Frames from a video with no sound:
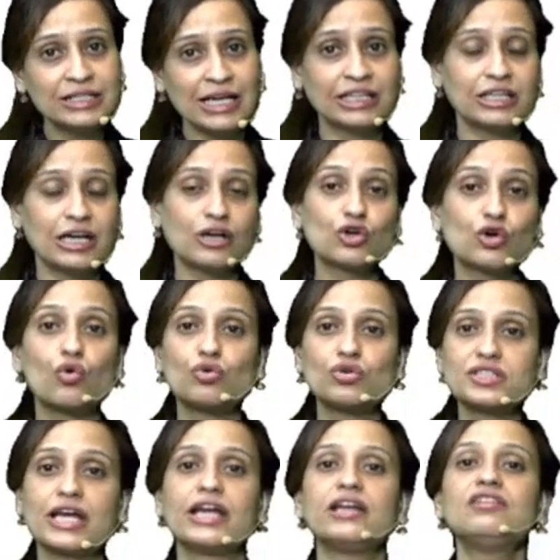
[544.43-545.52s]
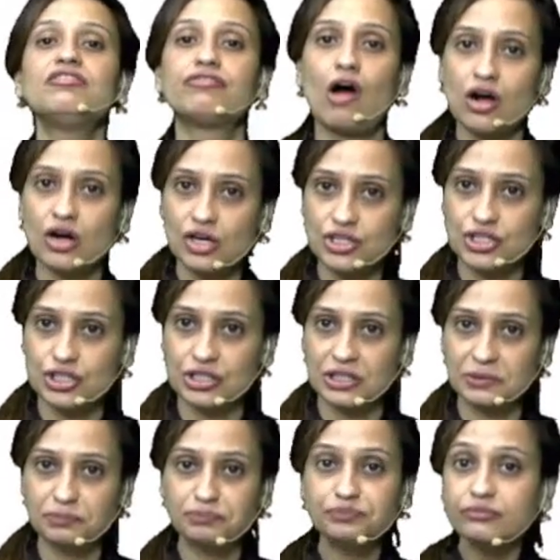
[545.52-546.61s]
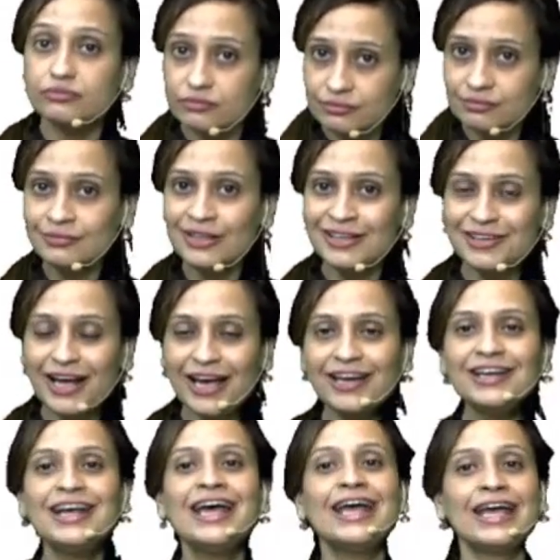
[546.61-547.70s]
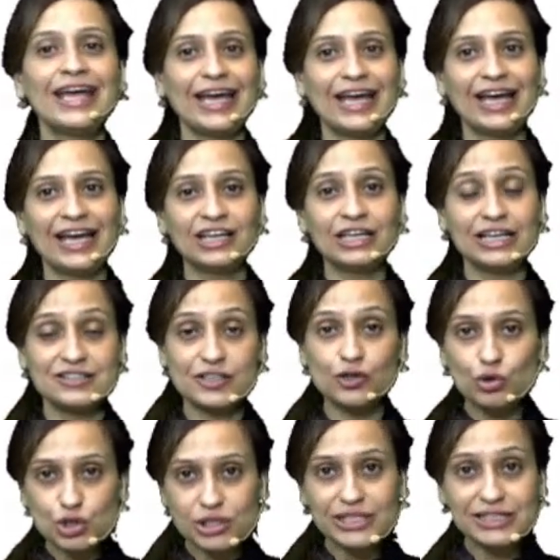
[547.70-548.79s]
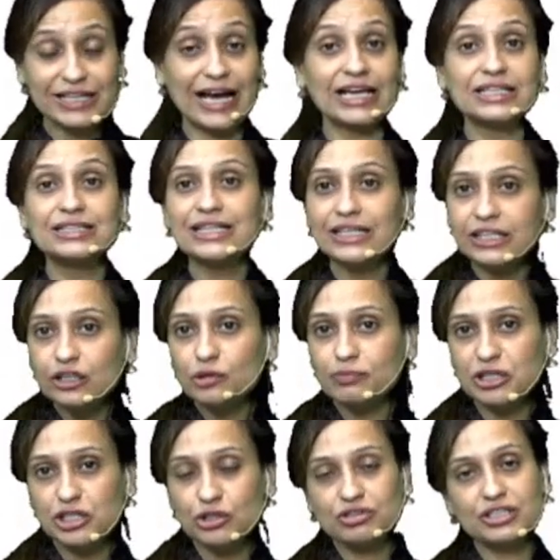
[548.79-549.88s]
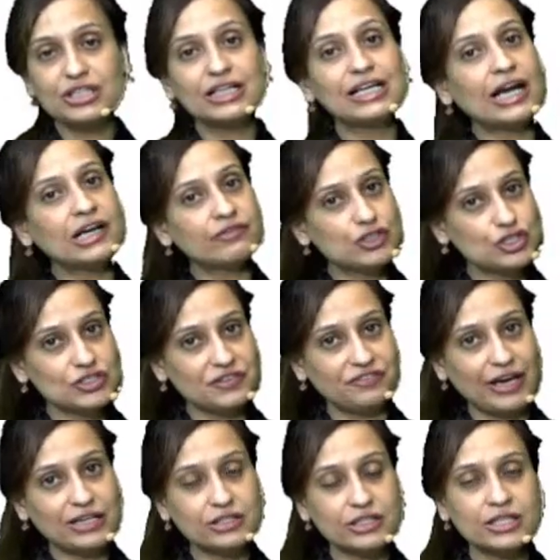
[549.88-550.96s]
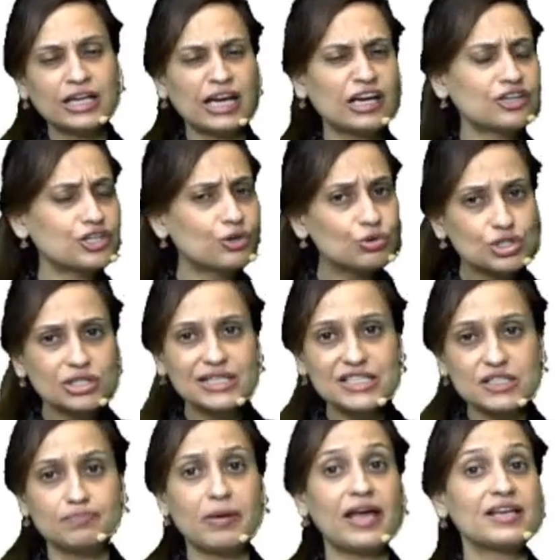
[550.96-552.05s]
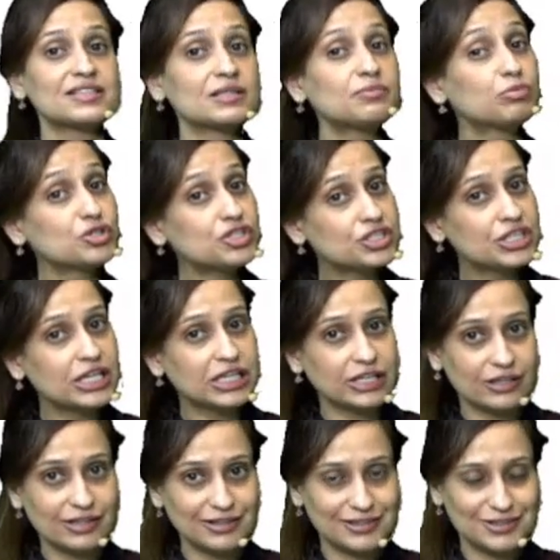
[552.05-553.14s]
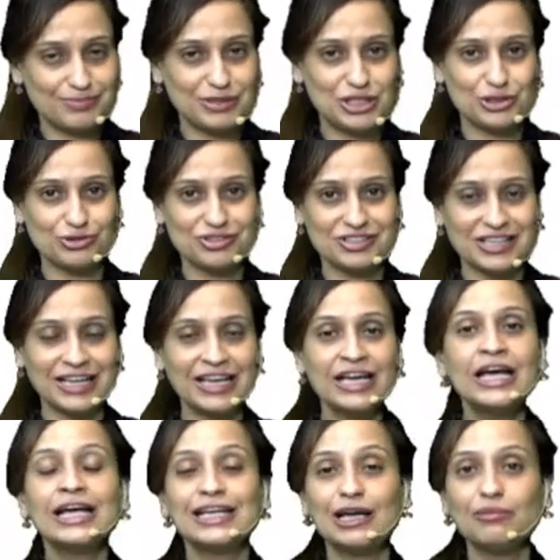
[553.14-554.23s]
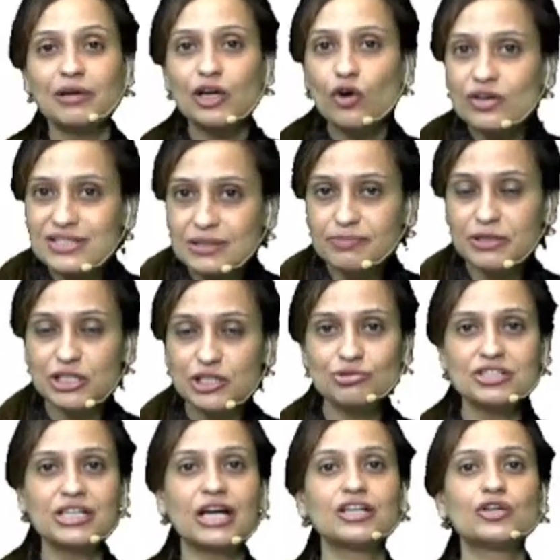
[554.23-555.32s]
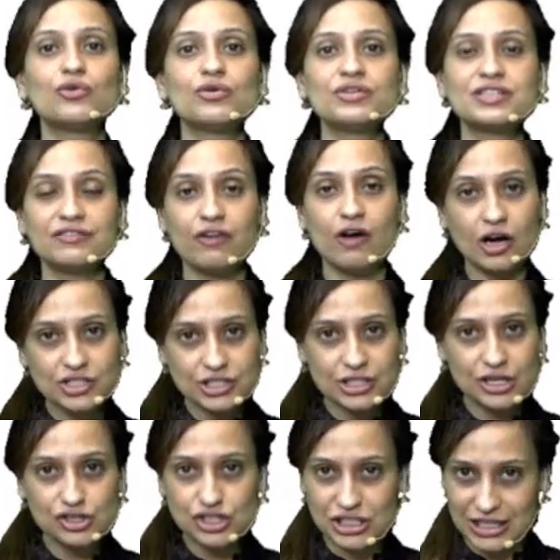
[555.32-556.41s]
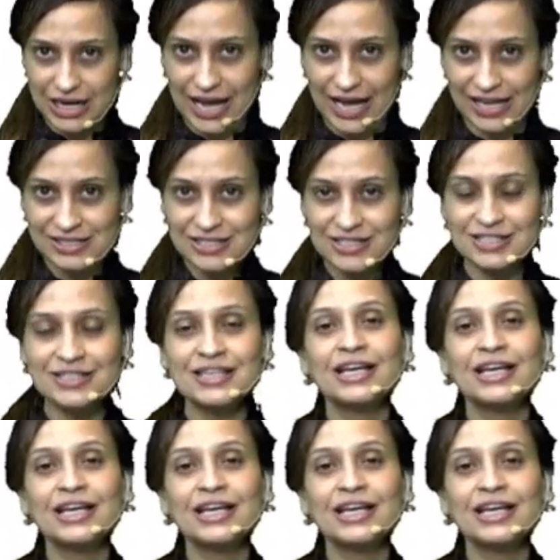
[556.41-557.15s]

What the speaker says: and it undergoes infarction. Right? And it's usually the anterior pituitary gland which is affected, and it usually spares the posterior pituitary. Now, because the pituitary undergoes infarction in Sheehan's,